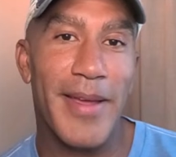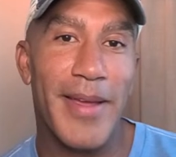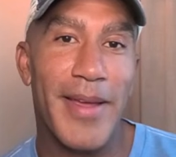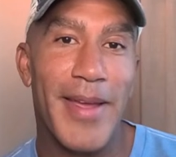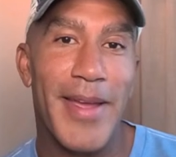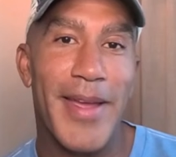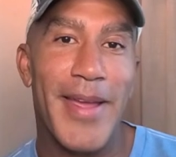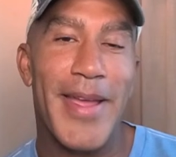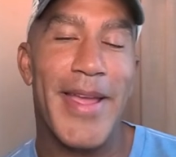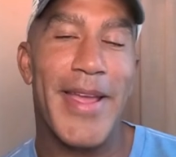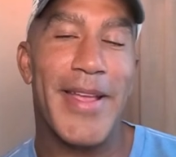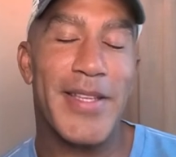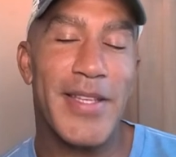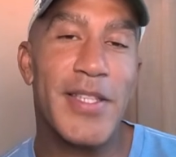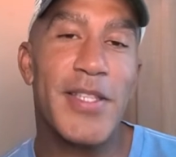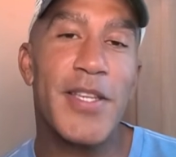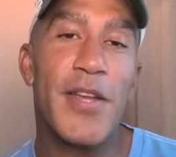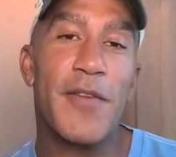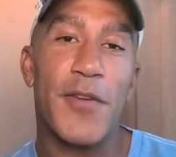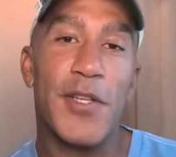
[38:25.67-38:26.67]
Like, it's
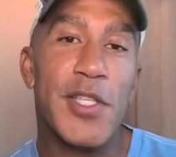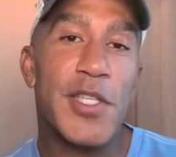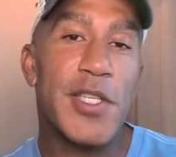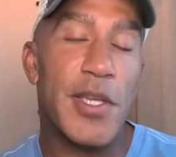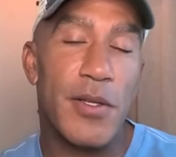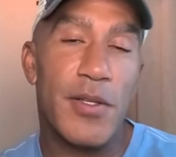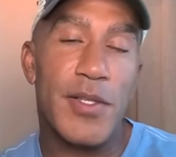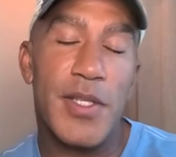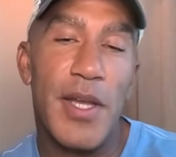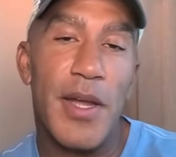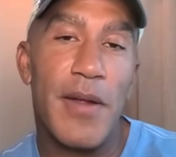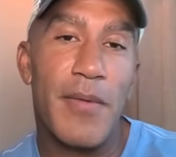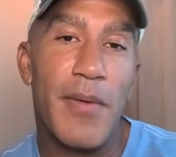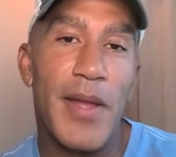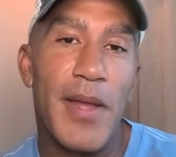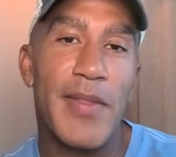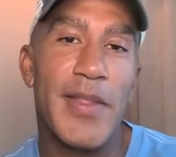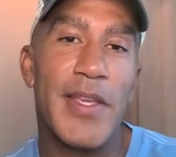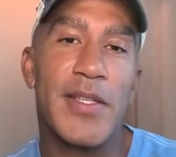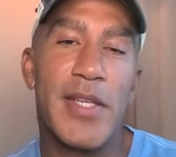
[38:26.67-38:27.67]
a different skill set,
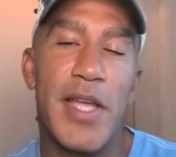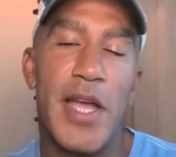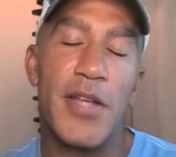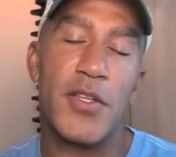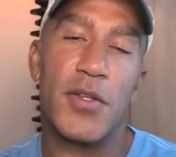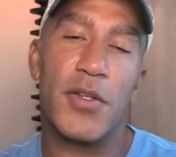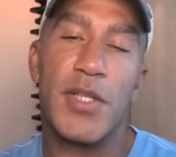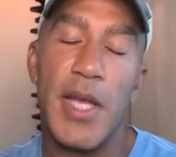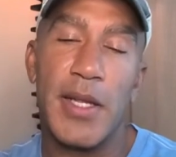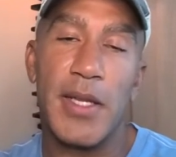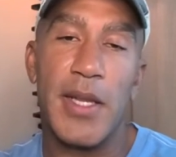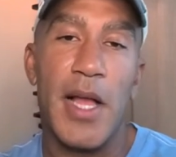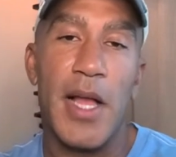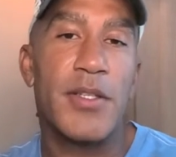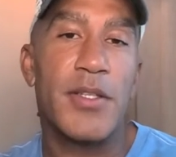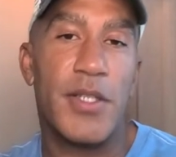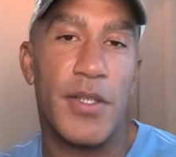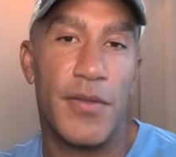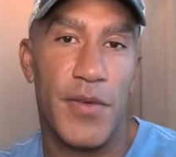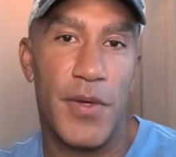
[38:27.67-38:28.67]
right? These guys are
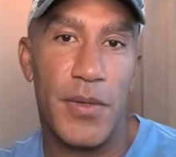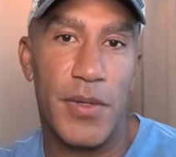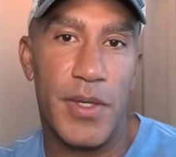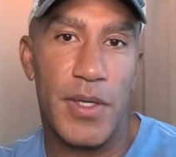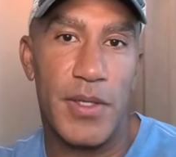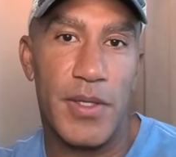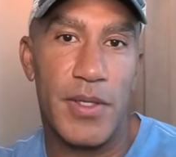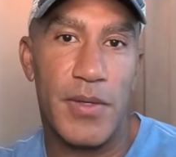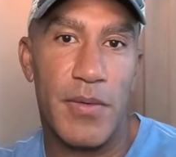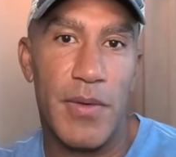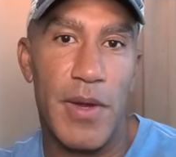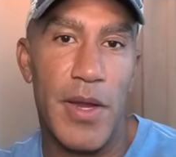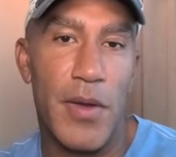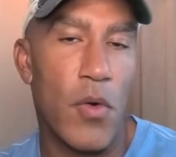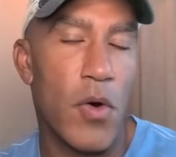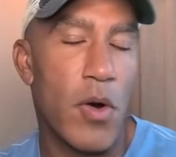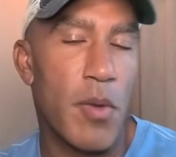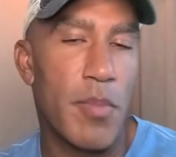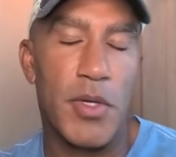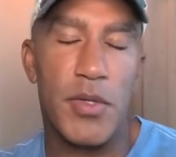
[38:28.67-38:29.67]
technology focused,
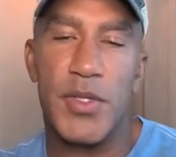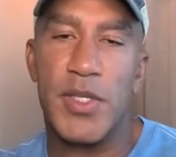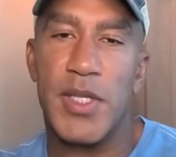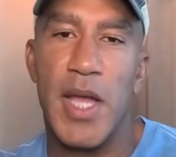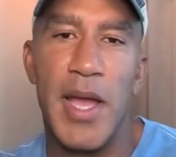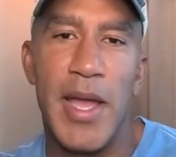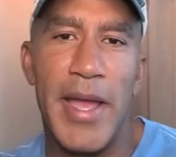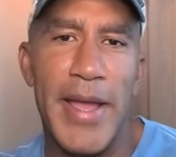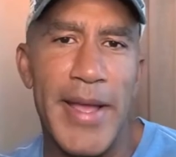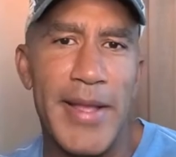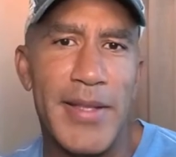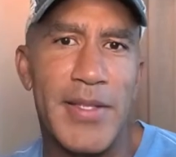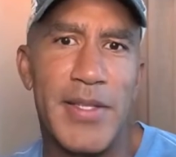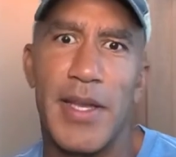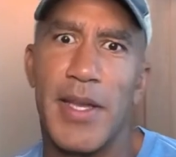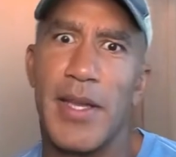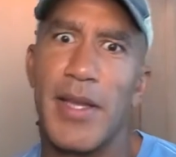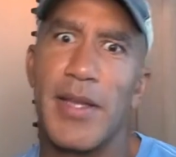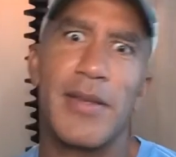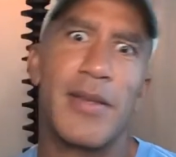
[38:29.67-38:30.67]
right? Orbital
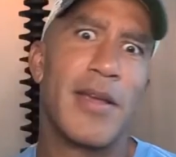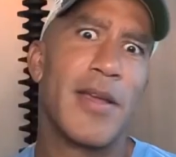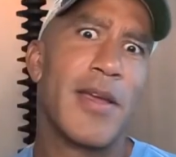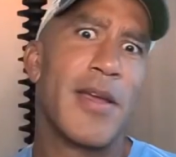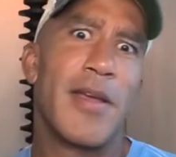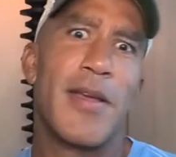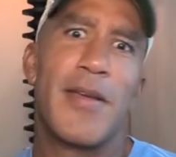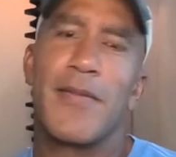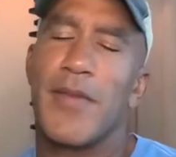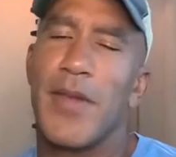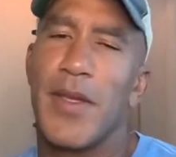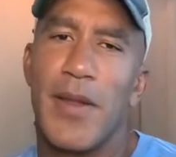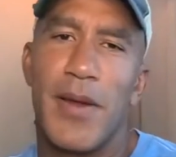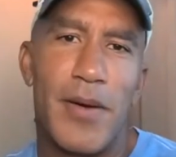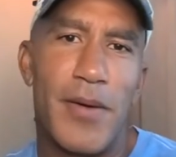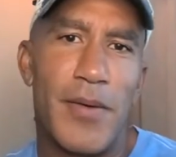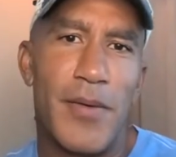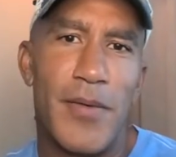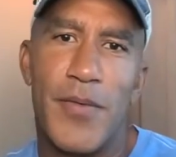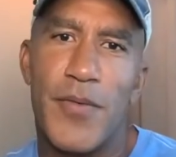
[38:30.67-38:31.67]
science and you
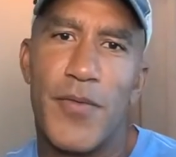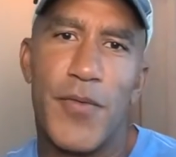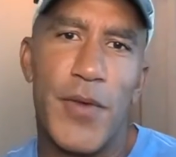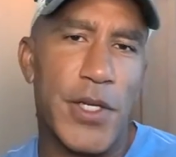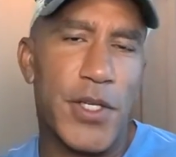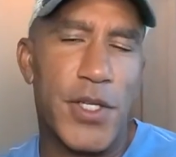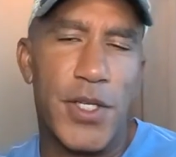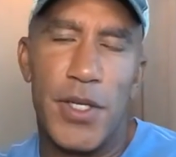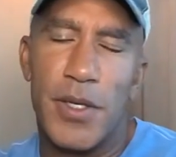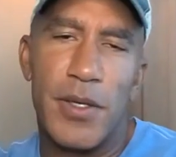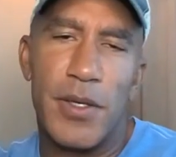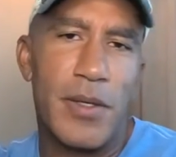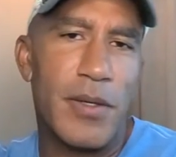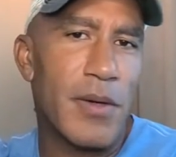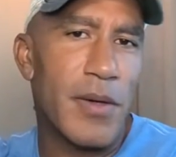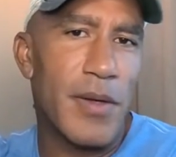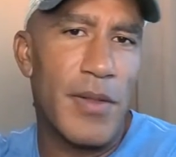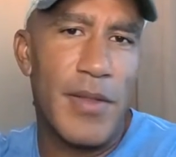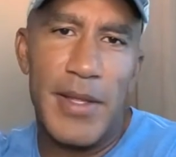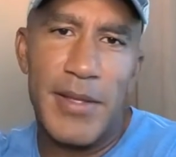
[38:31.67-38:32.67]
know
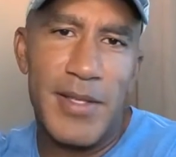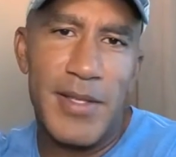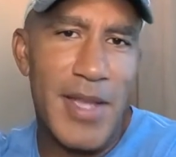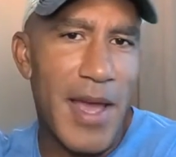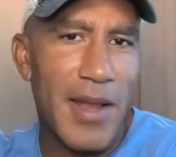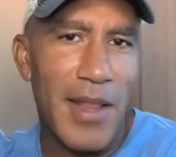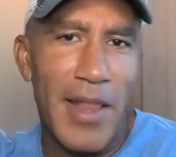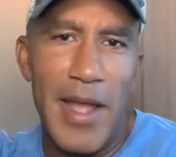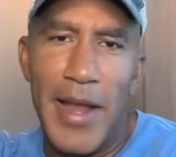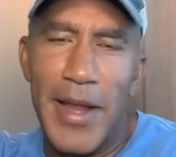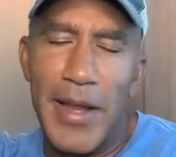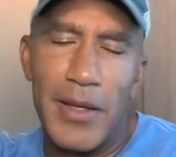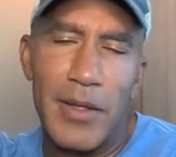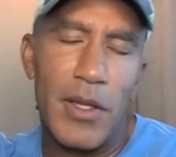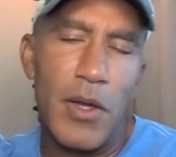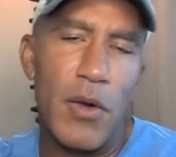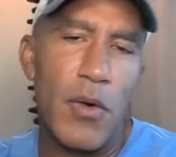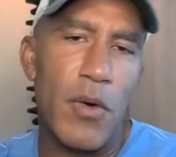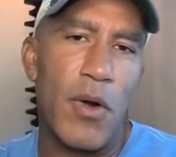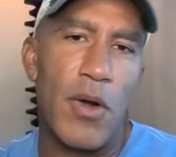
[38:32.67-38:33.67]
friction on the satellite
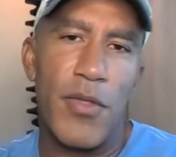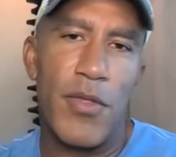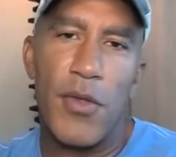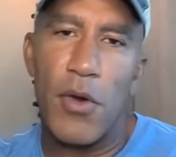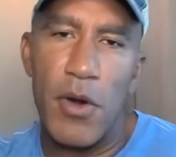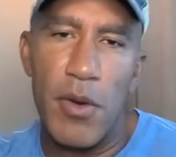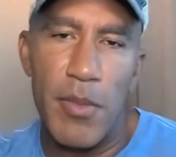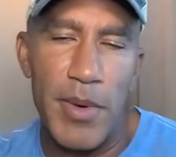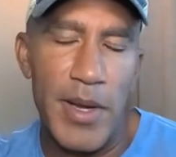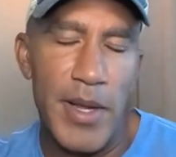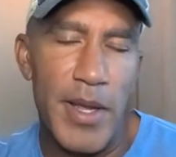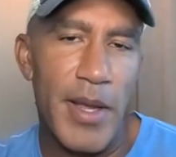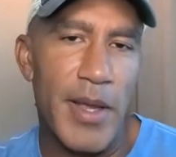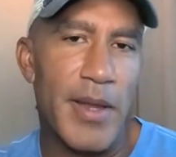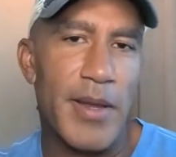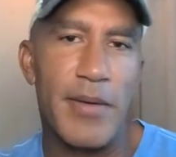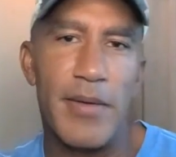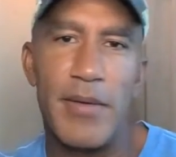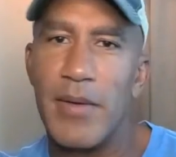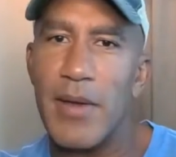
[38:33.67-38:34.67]
and lower Earth
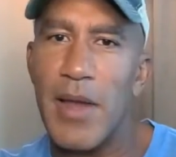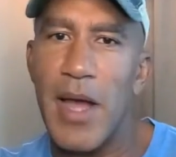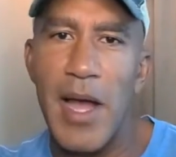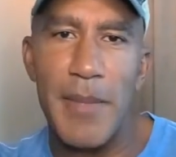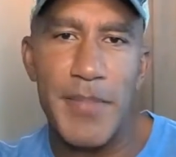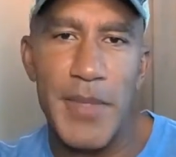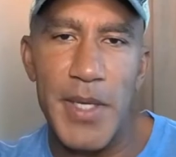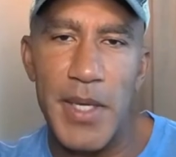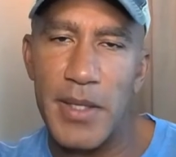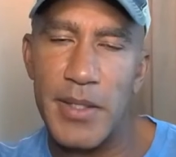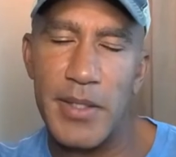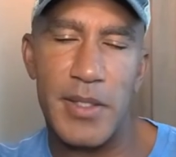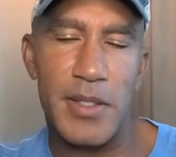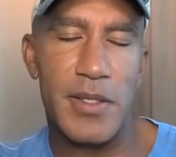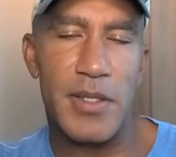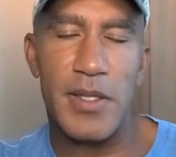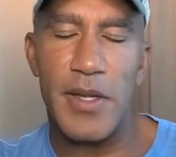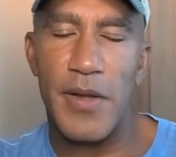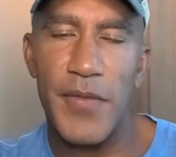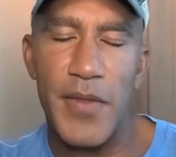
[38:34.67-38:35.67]
orbit and optics
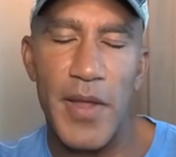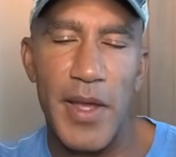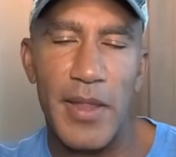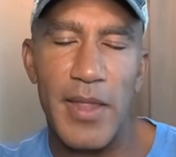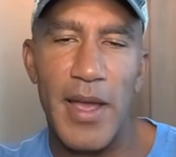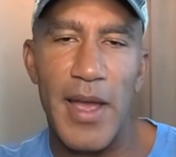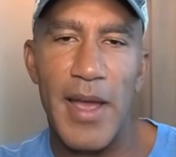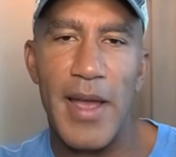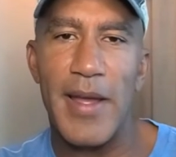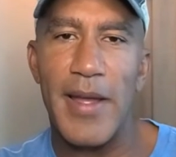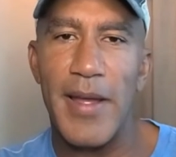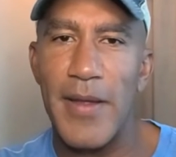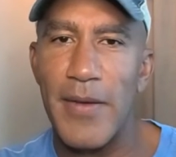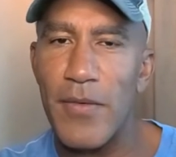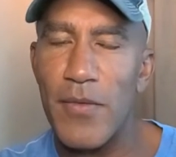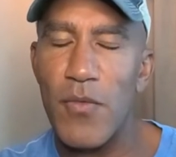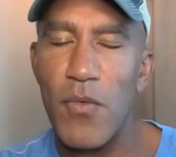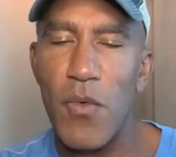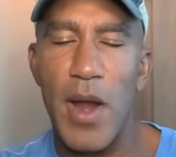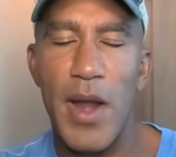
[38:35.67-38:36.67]
and stuff like that,
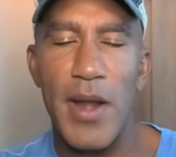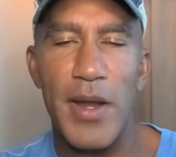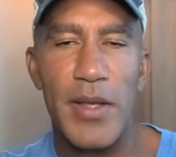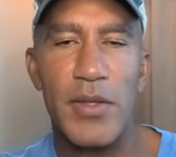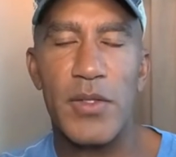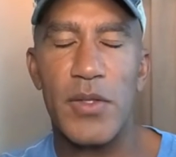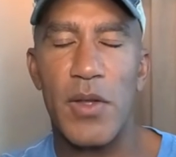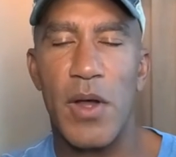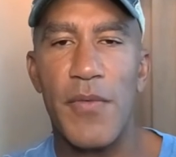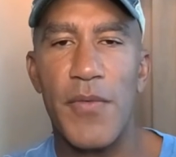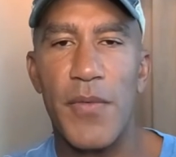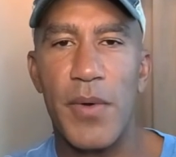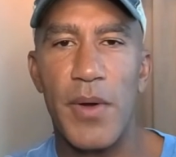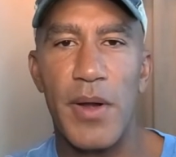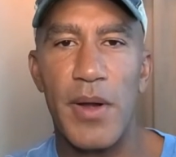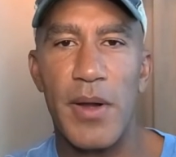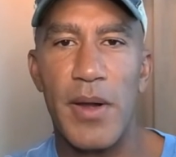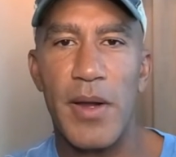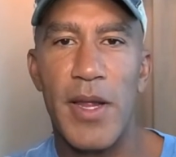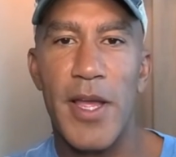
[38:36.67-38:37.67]
and writing
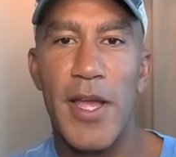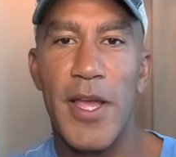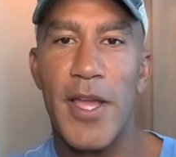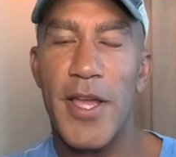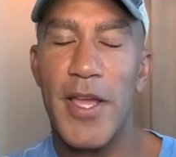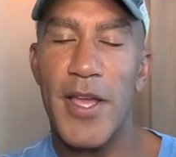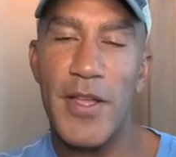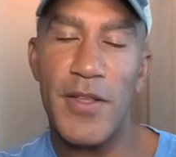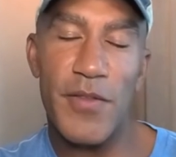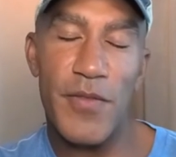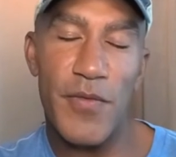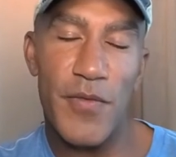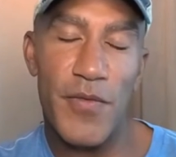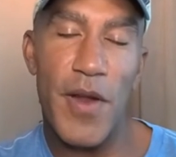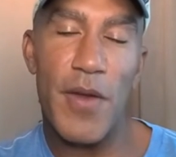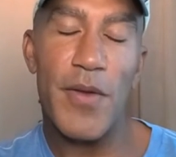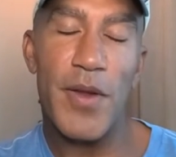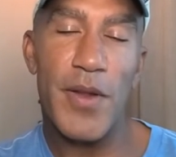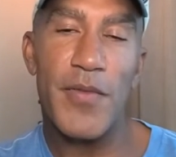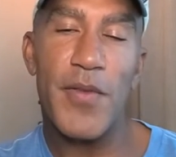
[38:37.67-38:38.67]
software is
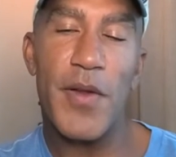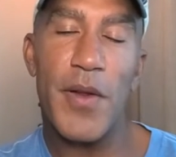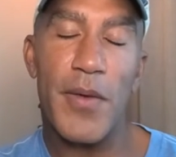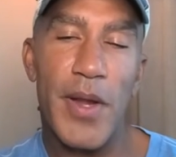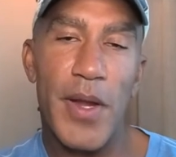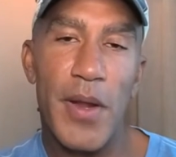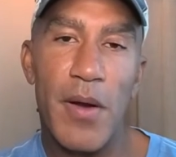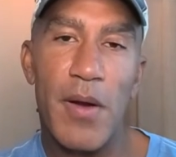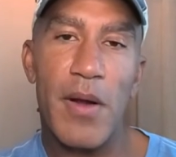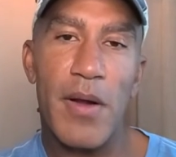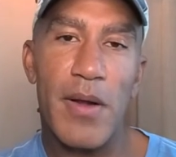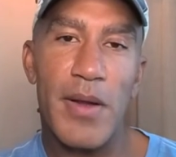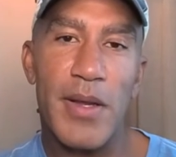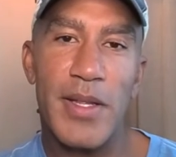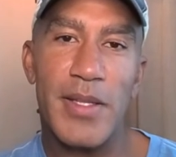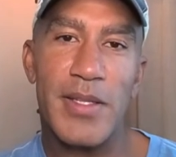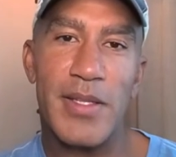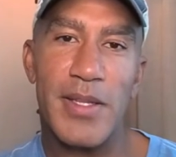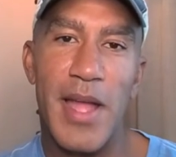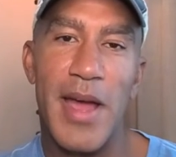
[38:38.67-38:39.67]
very, very
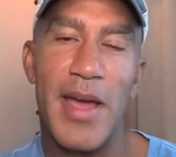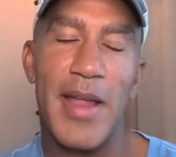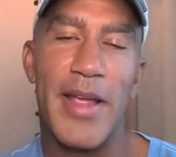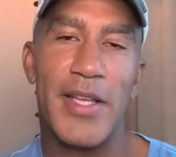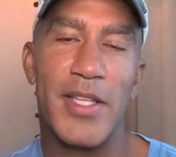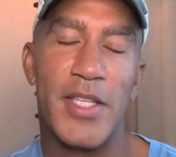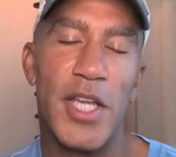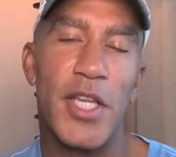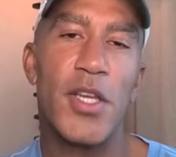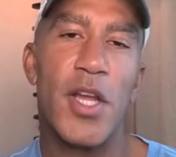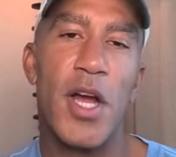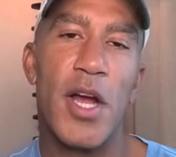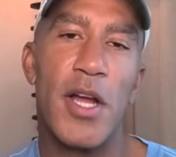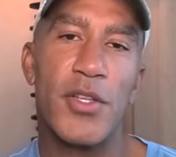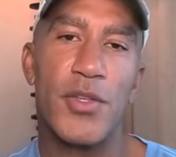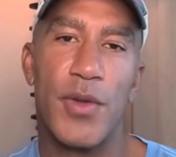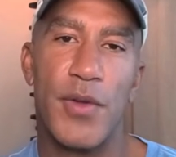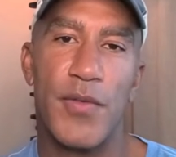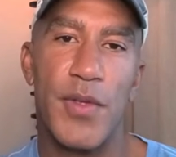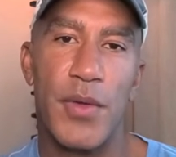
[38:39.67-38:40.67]
hard. It's not, it's a
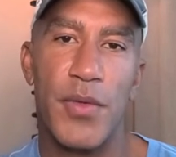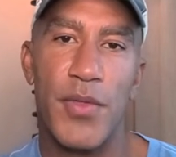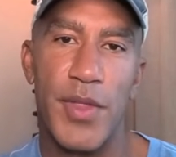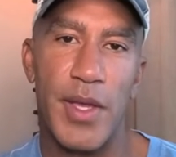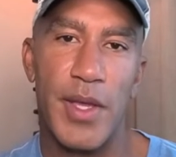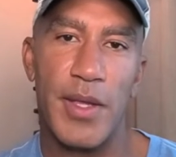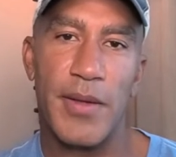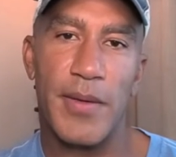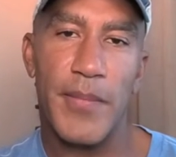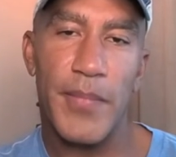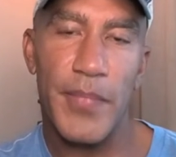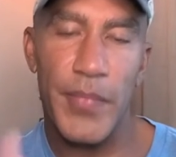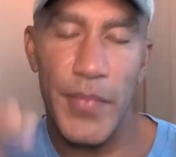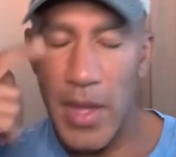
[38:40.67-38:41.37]
non trivial thing.